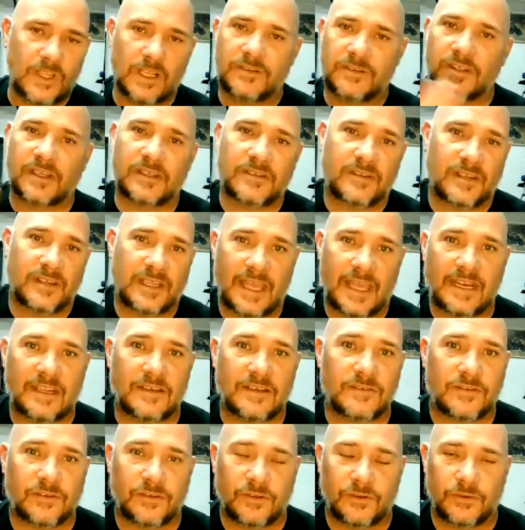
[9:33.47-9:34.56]
to get
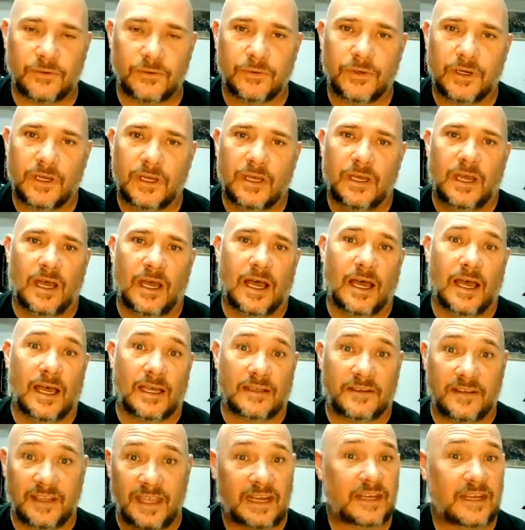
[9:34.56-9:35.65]
into
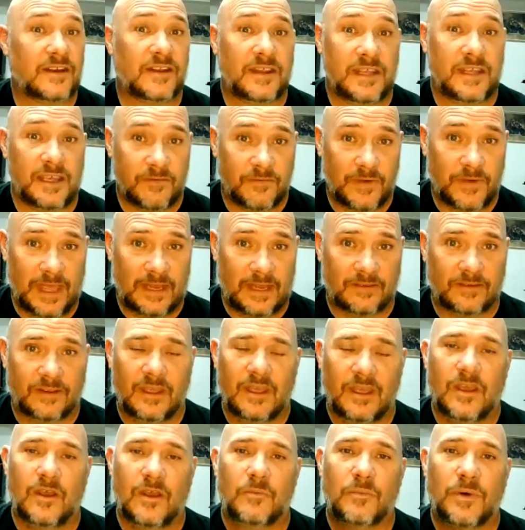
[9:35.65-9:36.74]
the event,
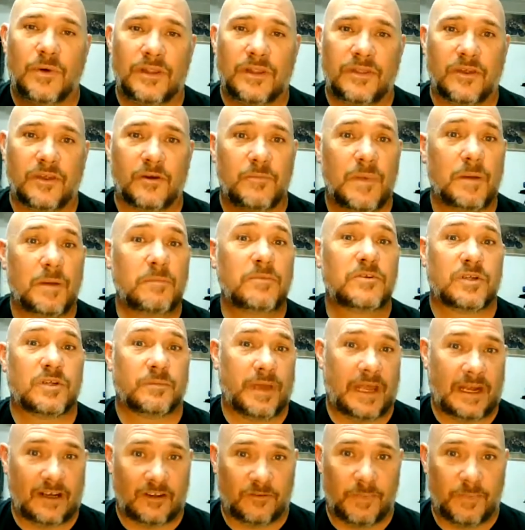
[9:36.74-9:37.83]
but their membership
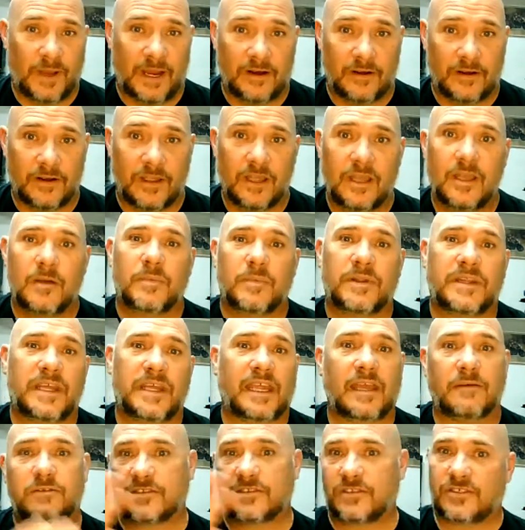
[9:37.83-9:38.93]
had expired. But they
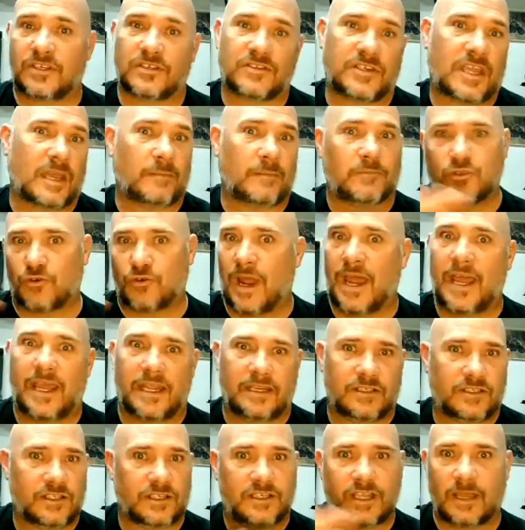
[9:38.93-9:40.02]
just kept trying
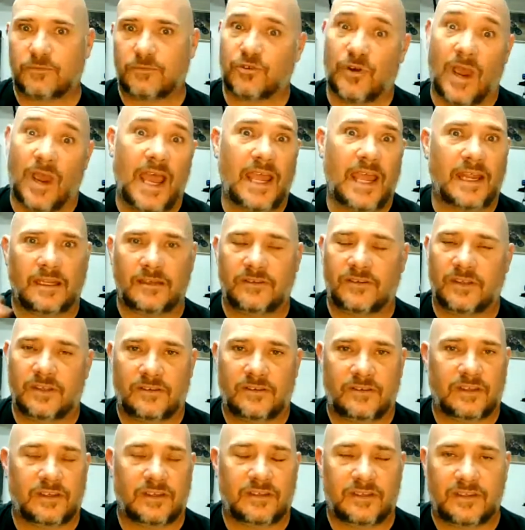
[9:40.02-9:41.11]

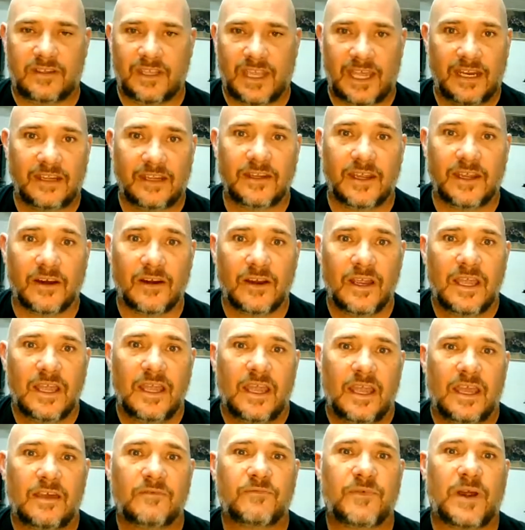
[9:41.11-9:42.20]
to get in there.
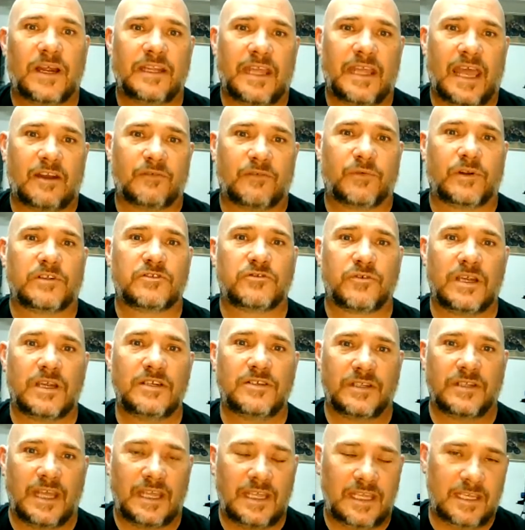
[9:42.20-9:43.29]
And finally, out of
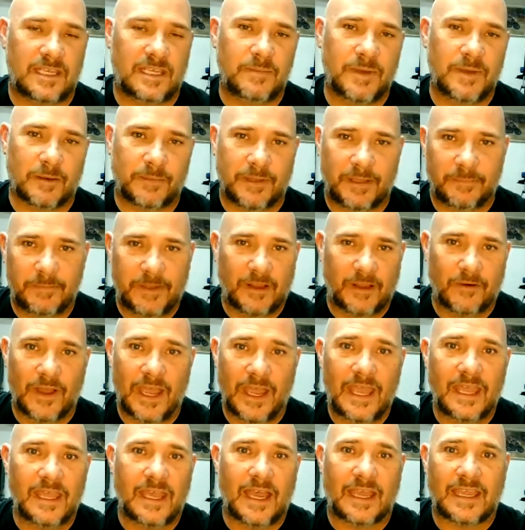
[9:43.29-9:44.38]
frustration, they email me and they go,
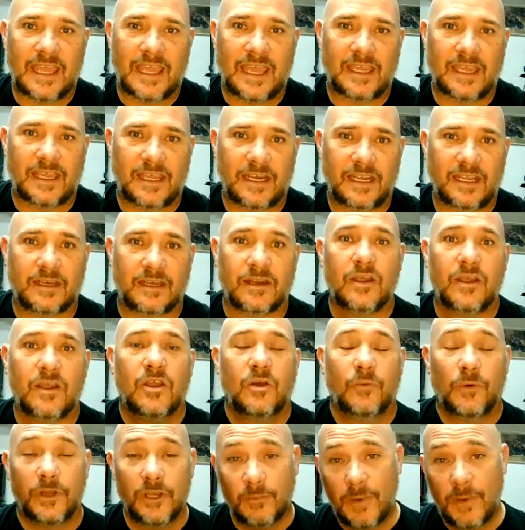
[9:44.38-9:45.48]
hey, I can't get in.
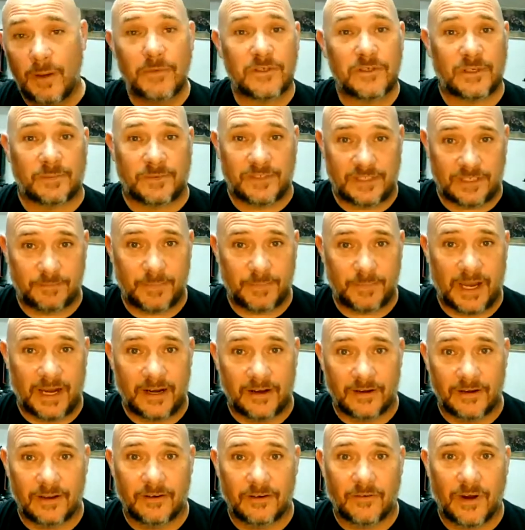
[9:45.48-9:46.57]
Well, your membership's
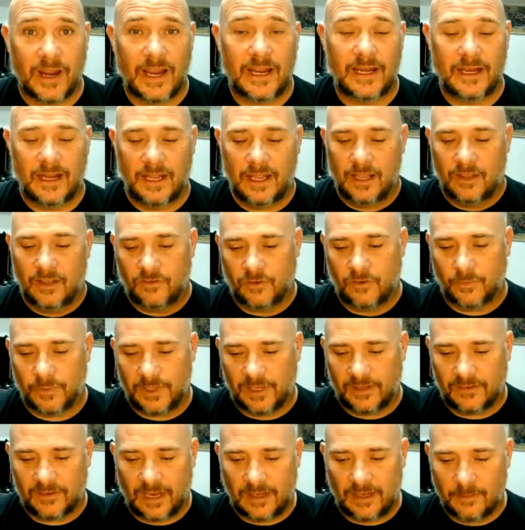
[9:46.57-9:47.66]
expired, right? So we
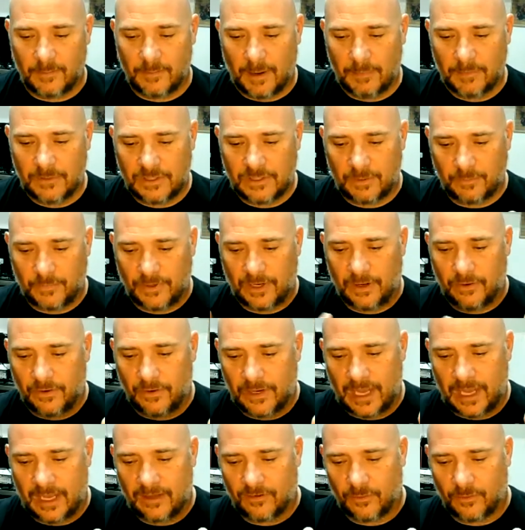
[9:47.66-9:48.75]
extend the membership. We go,
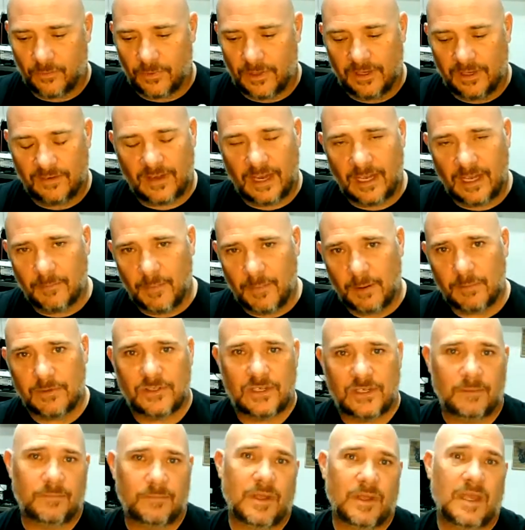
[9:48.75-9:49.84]
okay, so we extend the
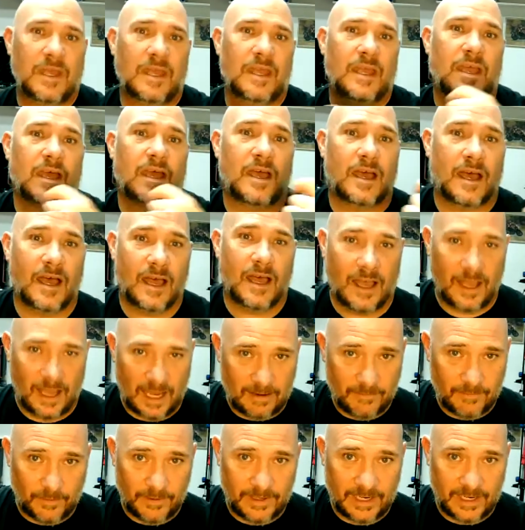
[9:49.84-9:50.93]
membership.
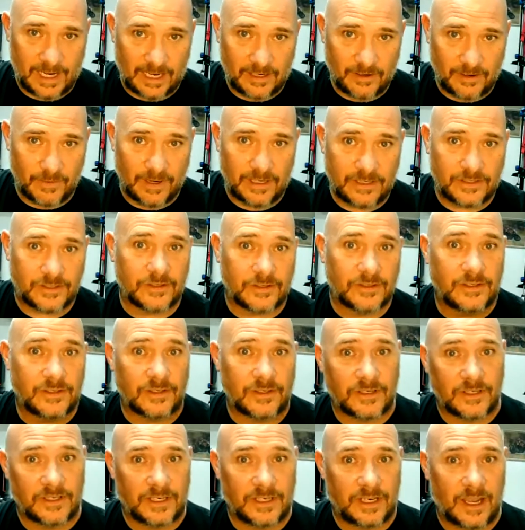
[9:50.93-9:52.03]
I've already got you registered. You're
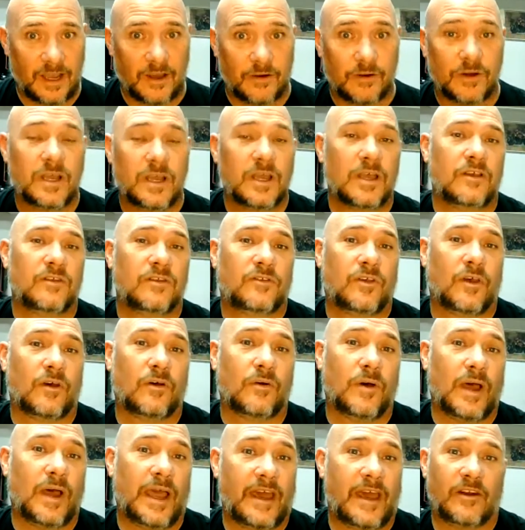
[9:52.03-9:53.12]
good to go. So
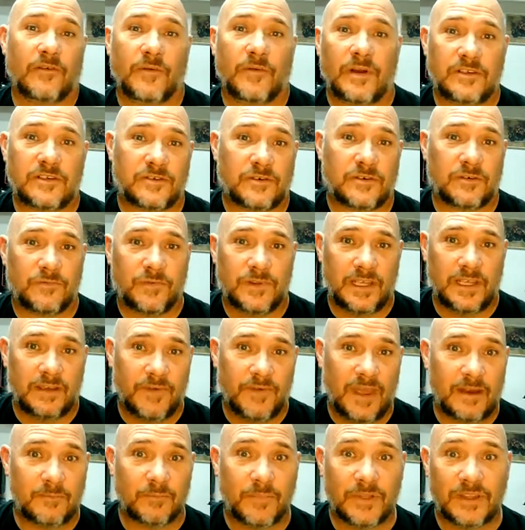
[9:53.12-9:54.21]
I had her registered for the
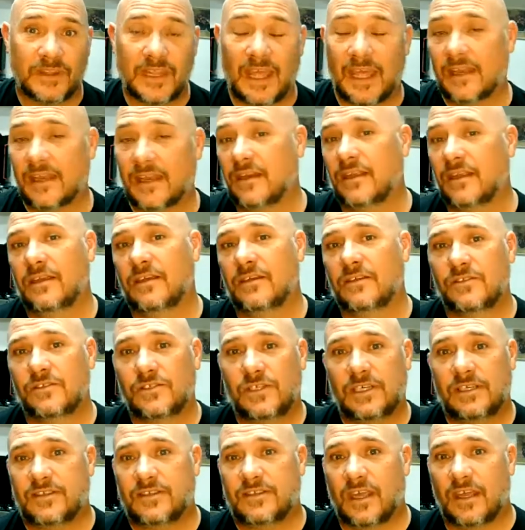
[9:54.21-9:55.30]
event, but then she
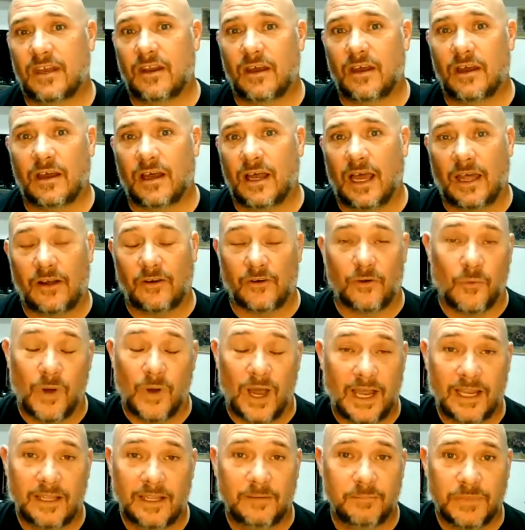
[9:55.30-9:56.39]
said, I don't know
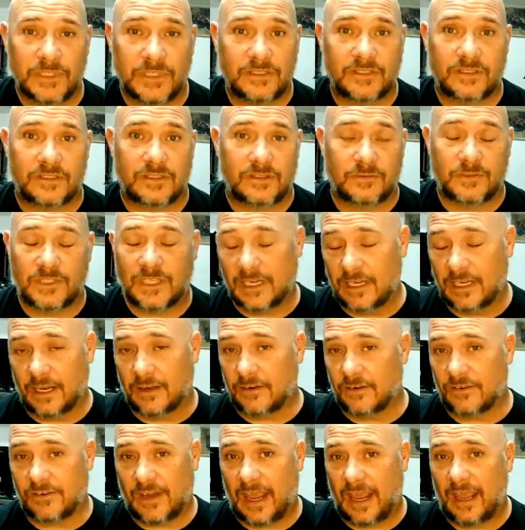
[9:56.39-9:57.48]
why, but she didn't
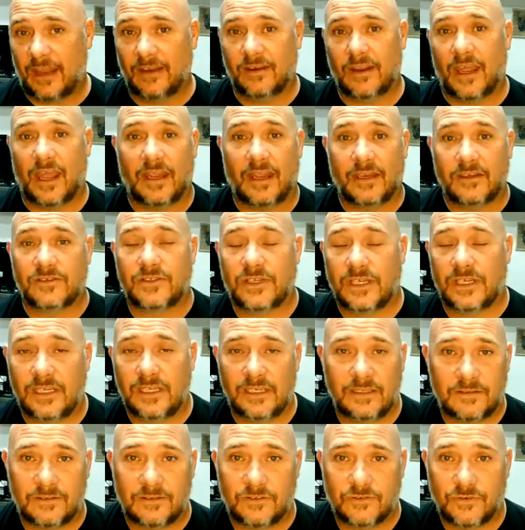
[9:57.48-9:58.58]
understand. And she
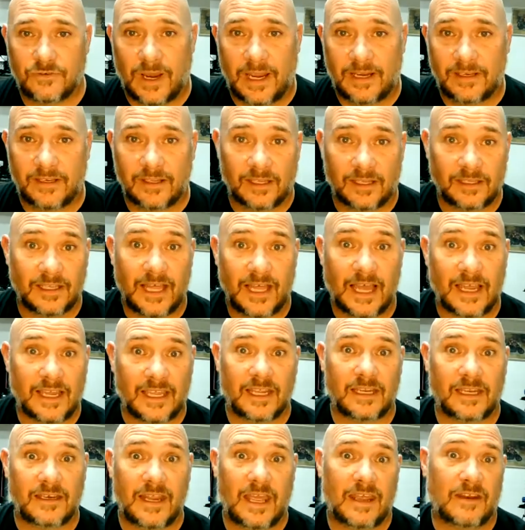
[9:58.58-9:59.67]
tried to log
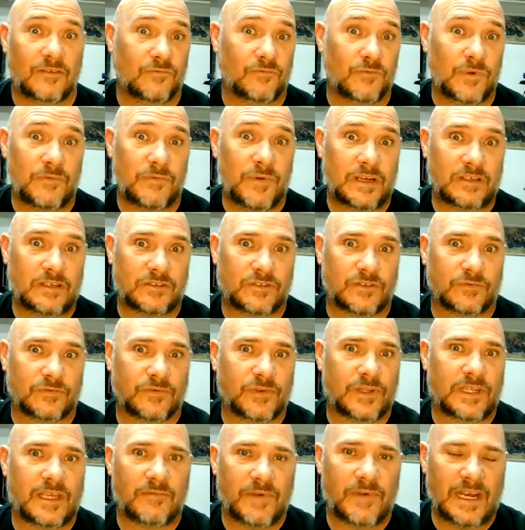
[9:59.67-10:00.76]
in and re-register for
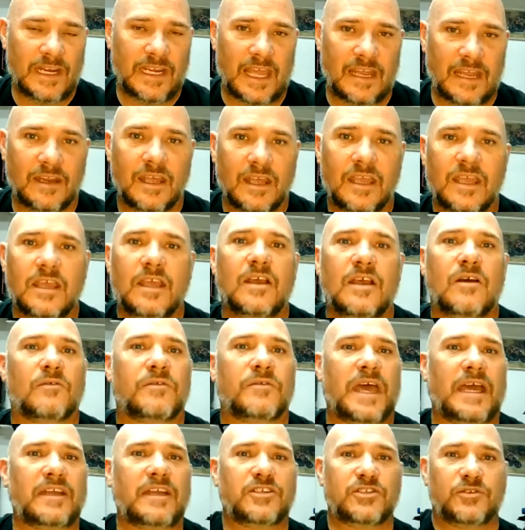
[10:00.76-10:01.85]
the event again.
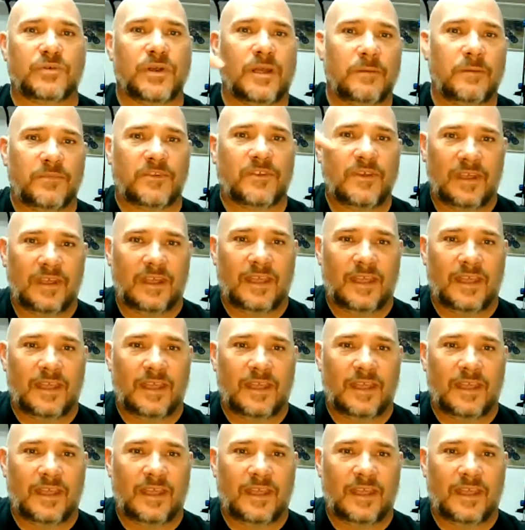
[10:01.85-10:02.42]
That tripped,